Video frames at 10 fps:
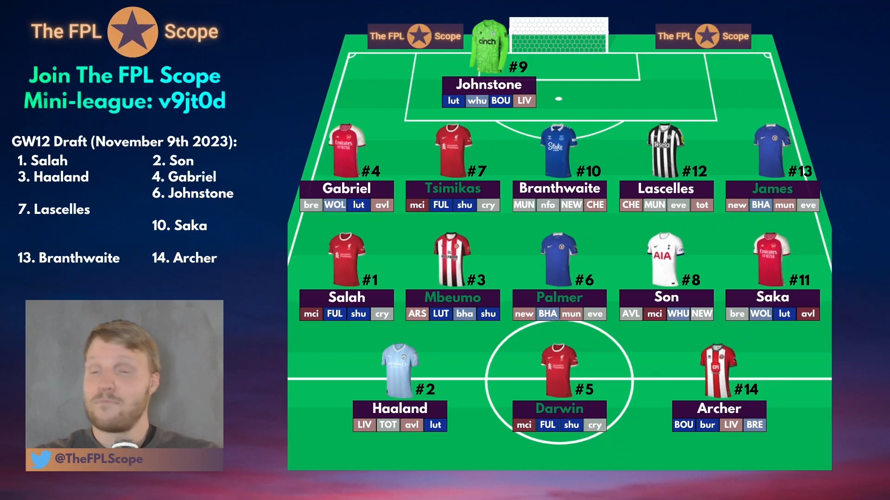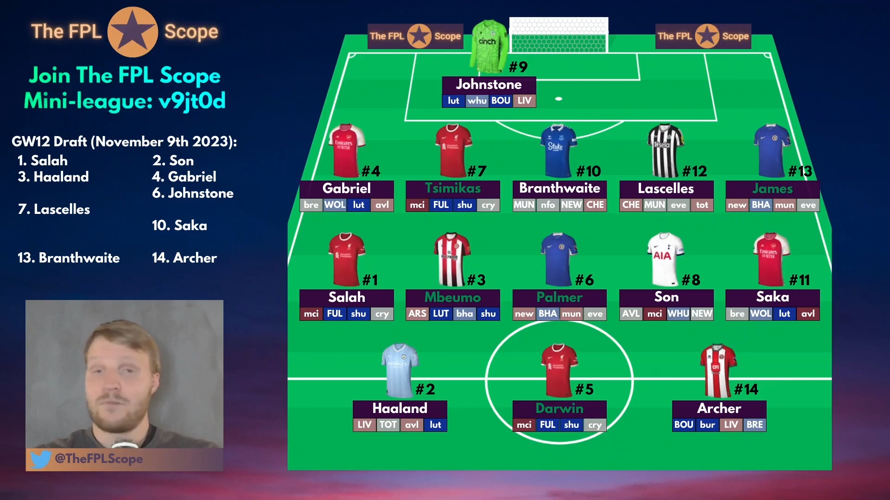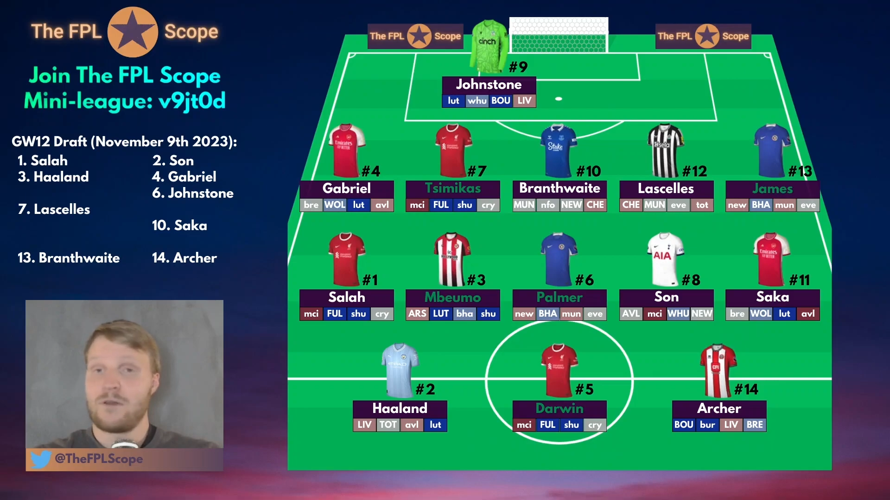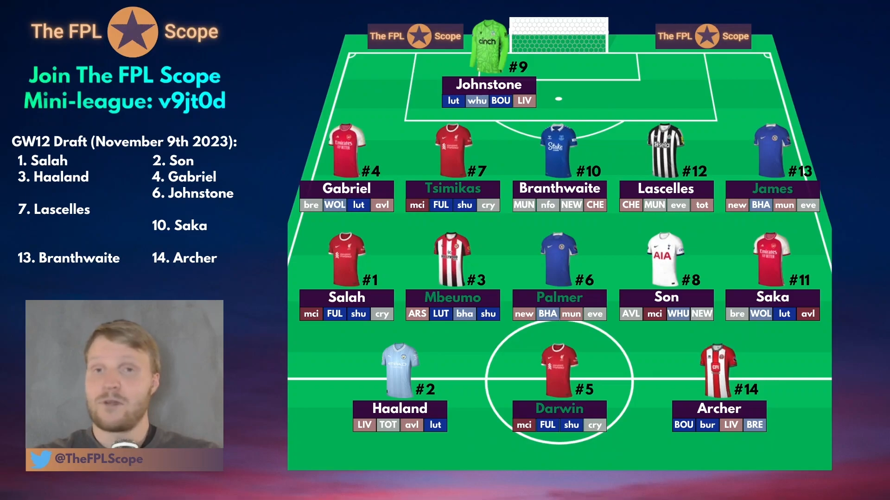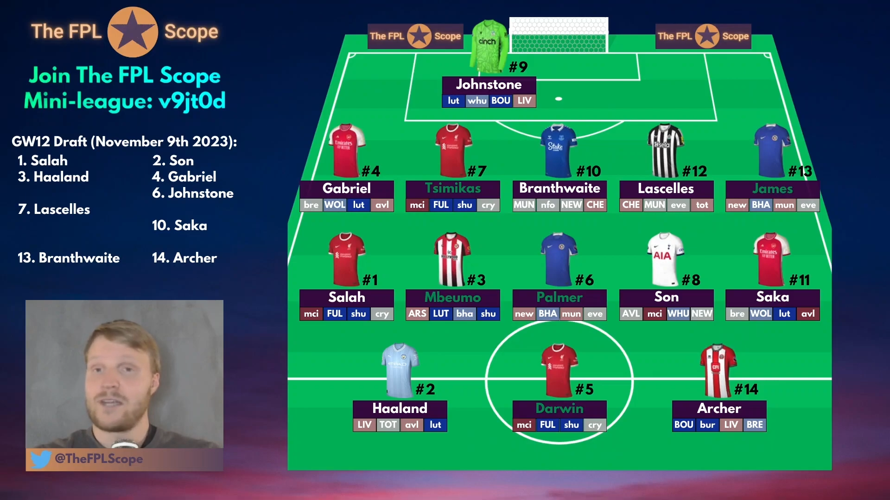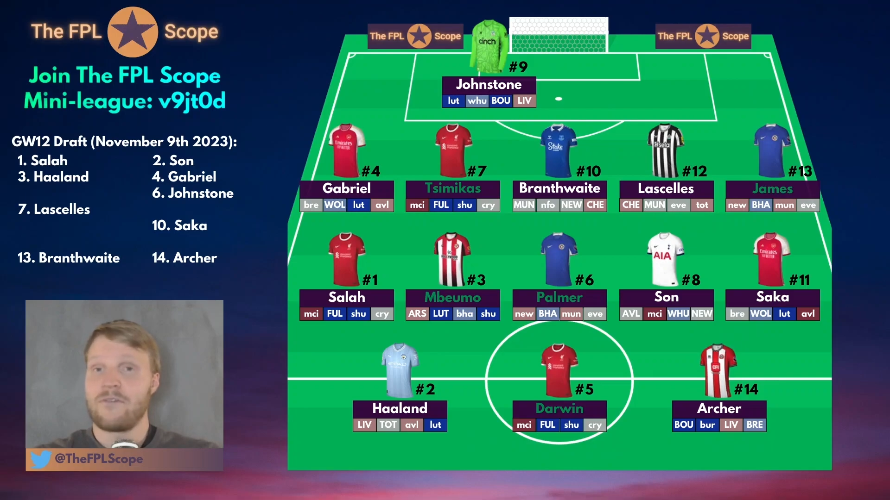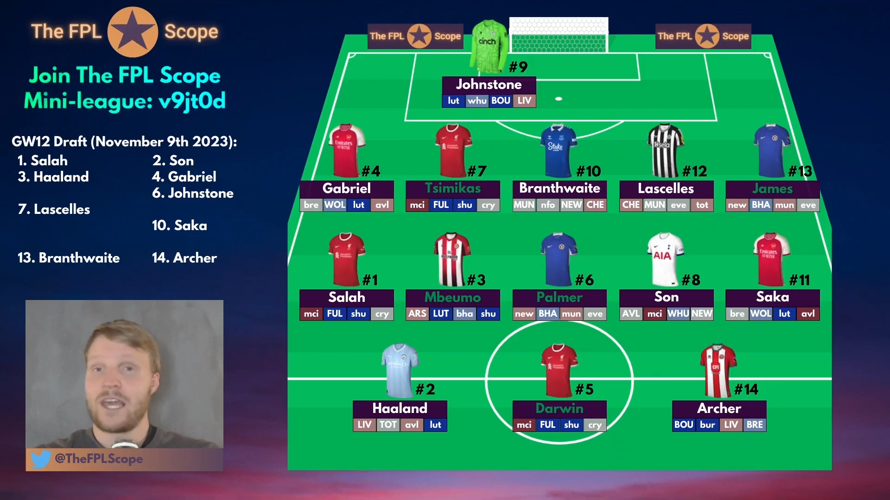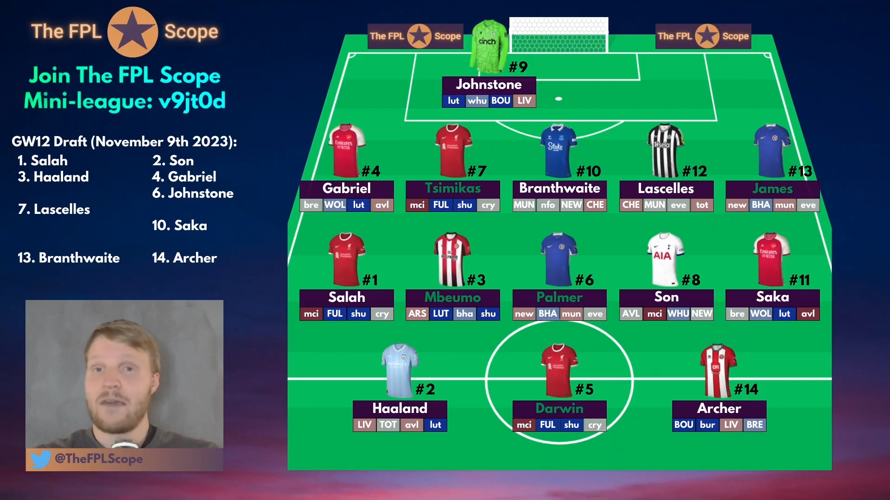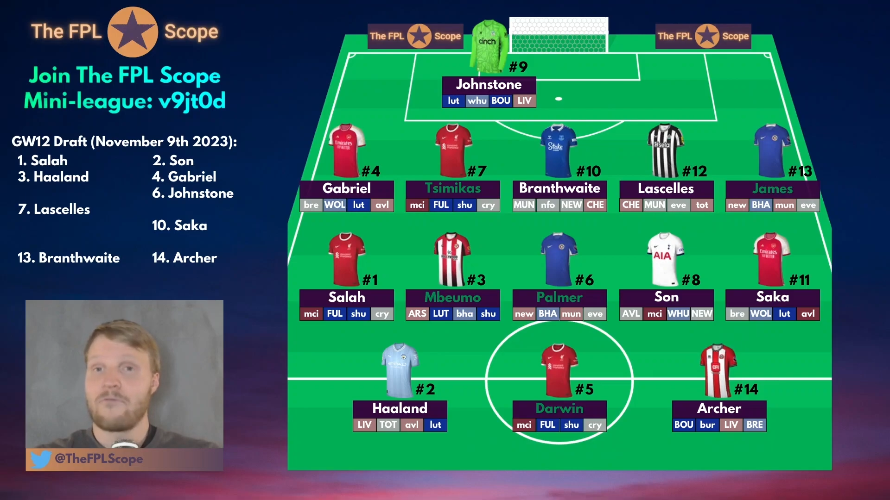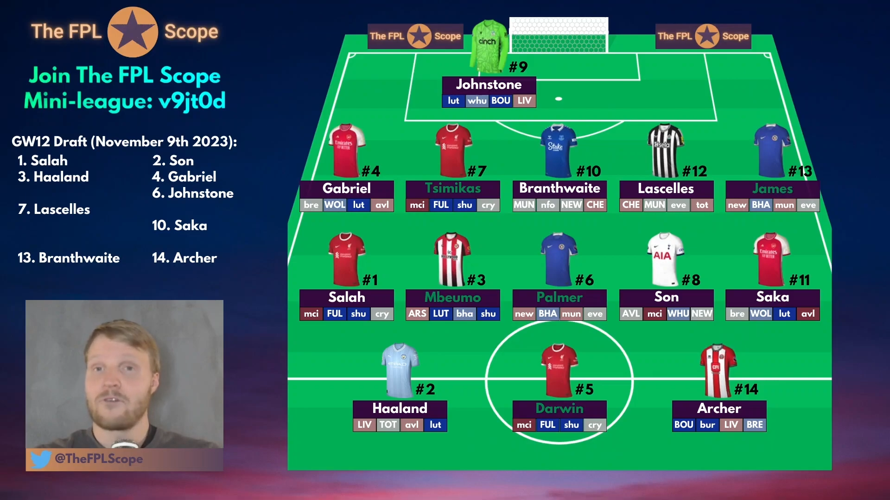pretty much every
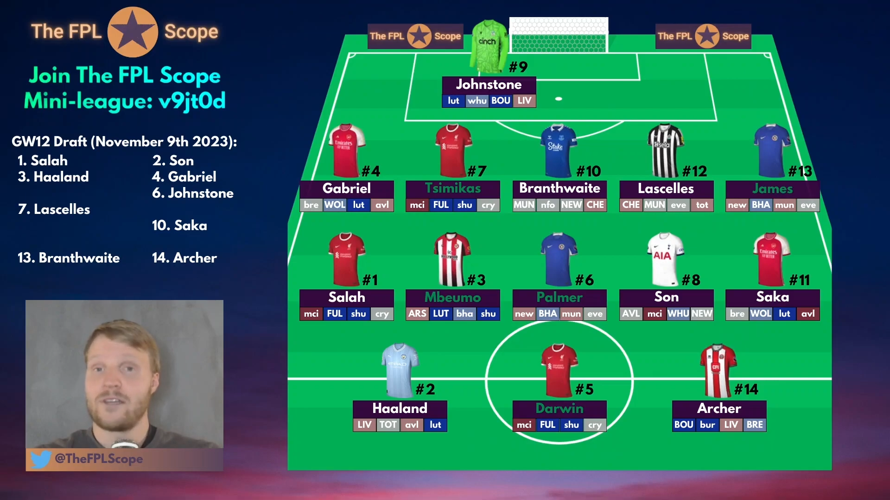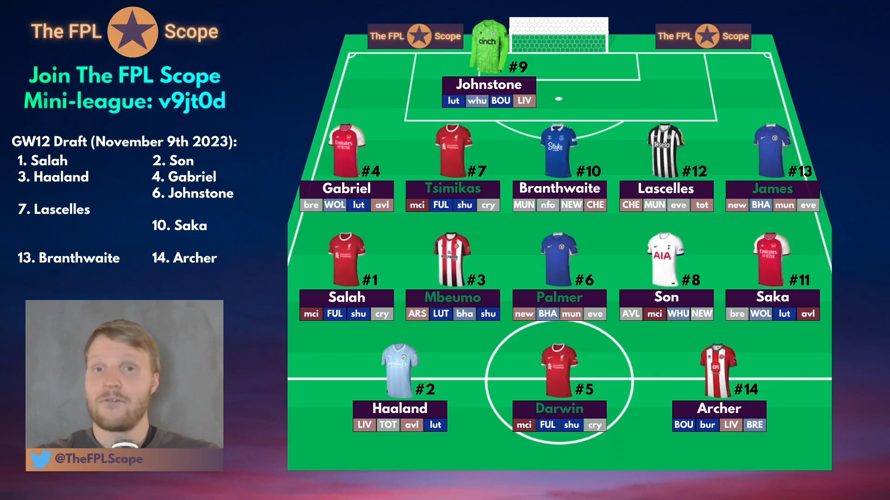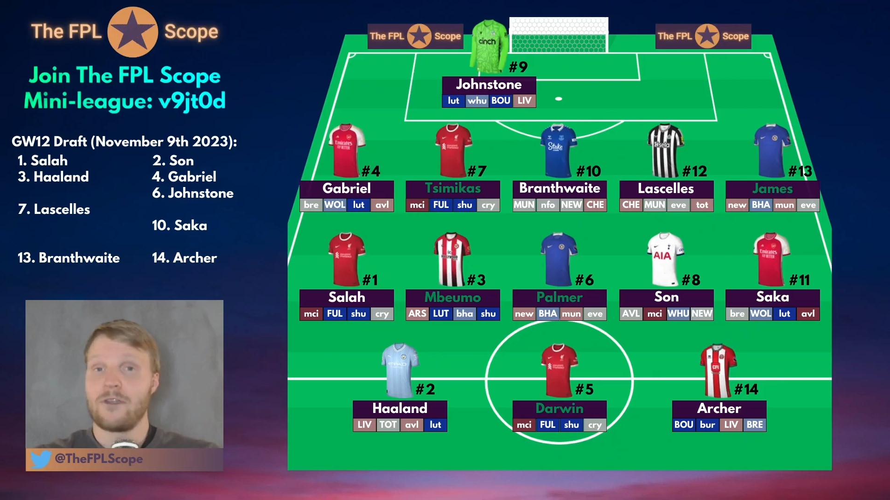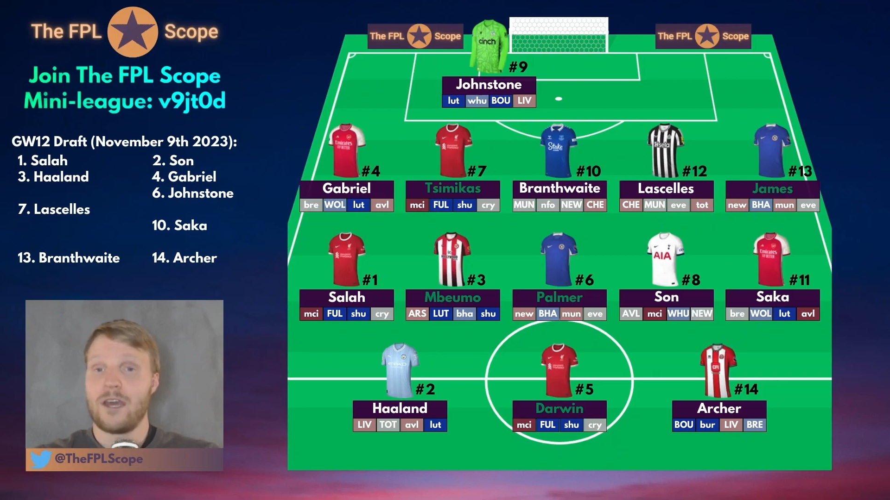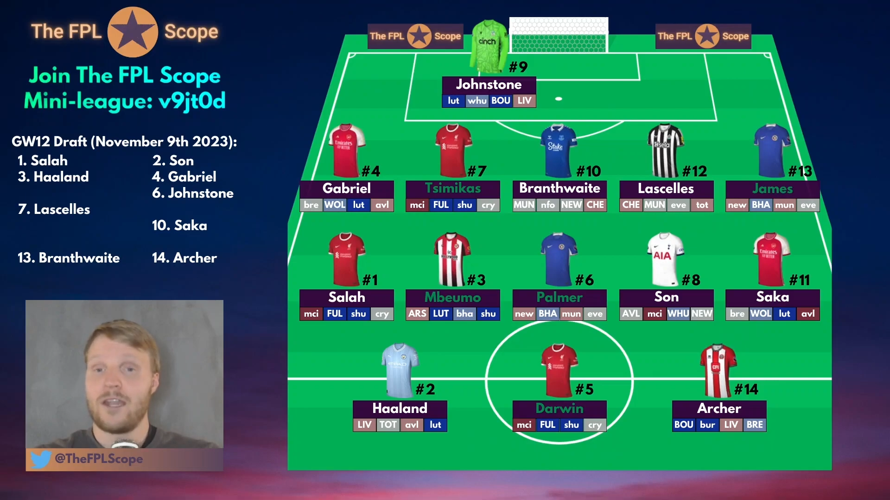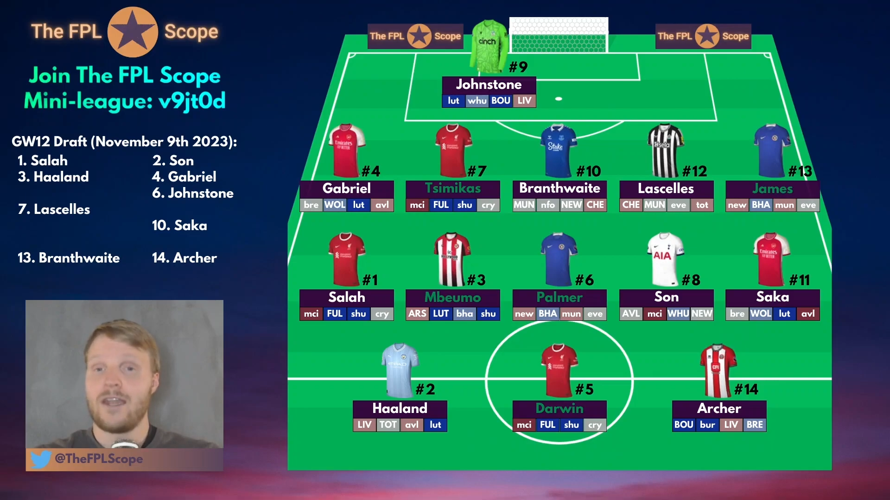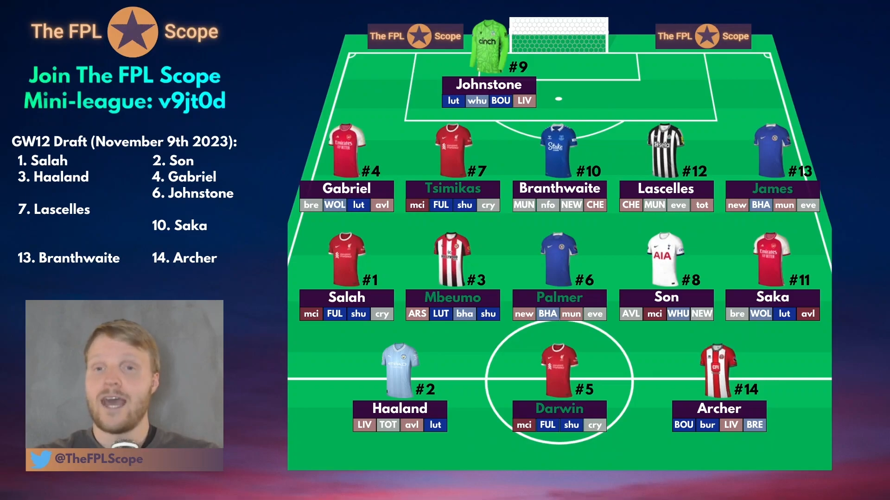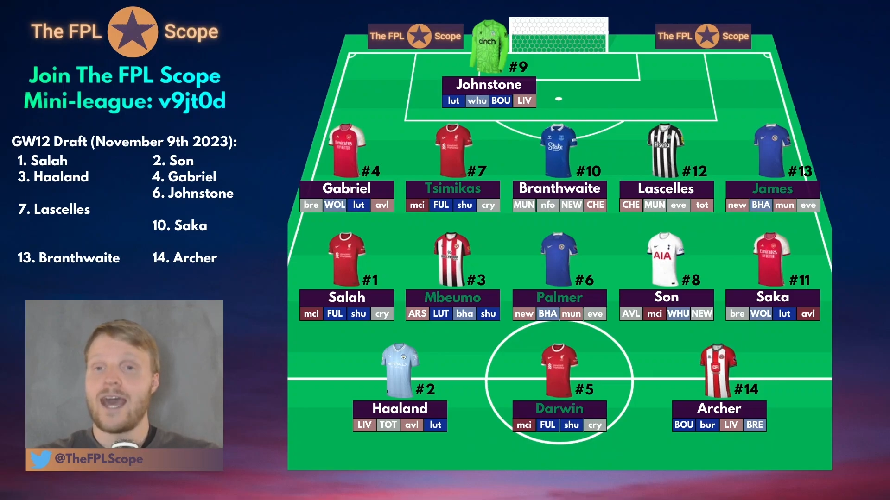game for Sheffield United,